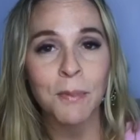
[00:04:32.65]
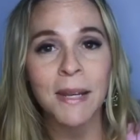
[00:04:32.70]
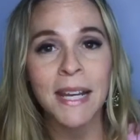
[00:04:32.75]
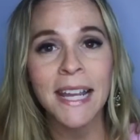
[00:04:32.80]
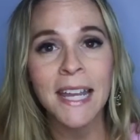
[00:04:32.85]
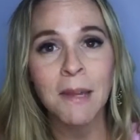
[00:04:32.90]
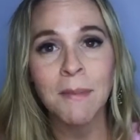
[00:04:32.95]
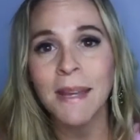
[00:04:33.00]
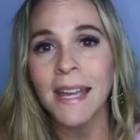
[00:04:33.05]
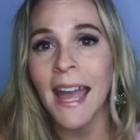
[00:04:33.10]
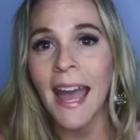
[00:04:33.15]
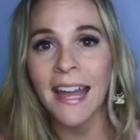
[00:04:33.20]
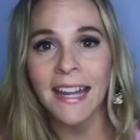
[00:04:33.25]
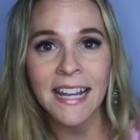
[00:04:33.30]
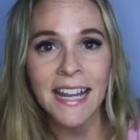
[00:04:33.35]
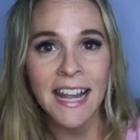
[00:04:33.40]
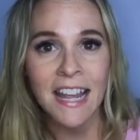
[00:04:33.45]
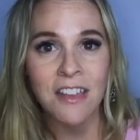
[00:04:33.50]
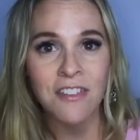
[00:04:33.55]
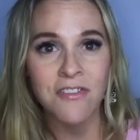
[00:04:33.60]
But it can be
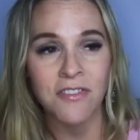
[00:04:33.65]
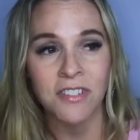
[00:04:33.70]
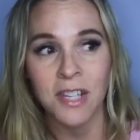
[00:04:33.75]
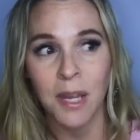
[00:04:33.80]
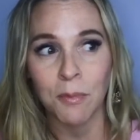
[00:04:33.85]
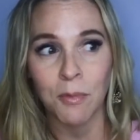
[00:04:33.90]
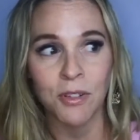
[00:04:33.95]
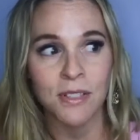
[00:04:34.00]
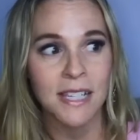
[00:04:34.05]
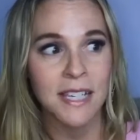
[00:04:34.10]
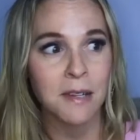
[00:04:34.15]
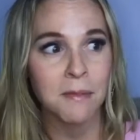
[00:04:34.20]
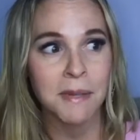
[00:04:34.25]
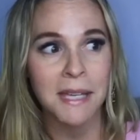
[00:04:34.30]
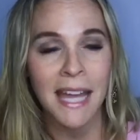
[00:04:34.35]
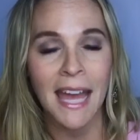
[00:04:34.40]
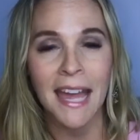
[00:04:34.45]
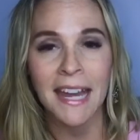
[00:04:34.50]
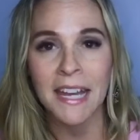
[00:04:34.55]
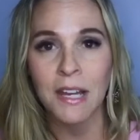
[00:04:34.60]
any angel numbers, it can
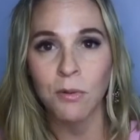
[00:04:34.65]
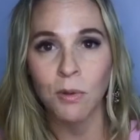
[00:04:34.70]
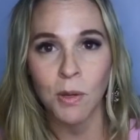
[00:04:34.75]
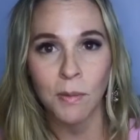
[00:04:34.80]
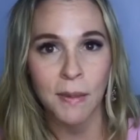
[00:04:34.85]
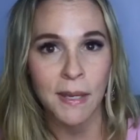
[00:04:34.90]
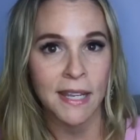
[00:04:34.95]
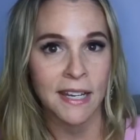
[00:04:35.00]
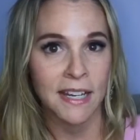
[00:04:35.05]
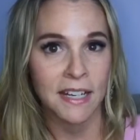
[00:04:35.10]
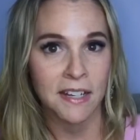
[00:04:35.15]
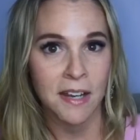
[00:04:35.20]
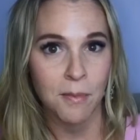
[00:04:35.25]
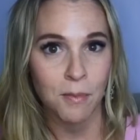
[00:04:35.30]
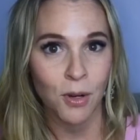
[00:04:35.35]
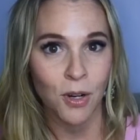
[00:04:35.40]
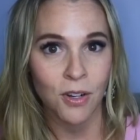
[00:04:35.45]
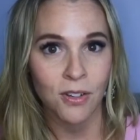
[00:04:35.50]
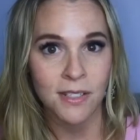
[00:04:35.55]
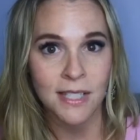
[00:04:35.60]
be any repeating
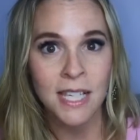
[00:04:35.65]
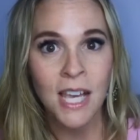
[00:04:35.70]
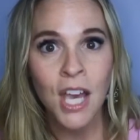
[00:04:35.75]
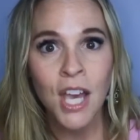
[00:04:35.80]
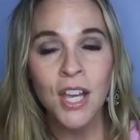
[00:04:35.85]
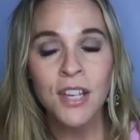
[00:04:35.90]
numbers.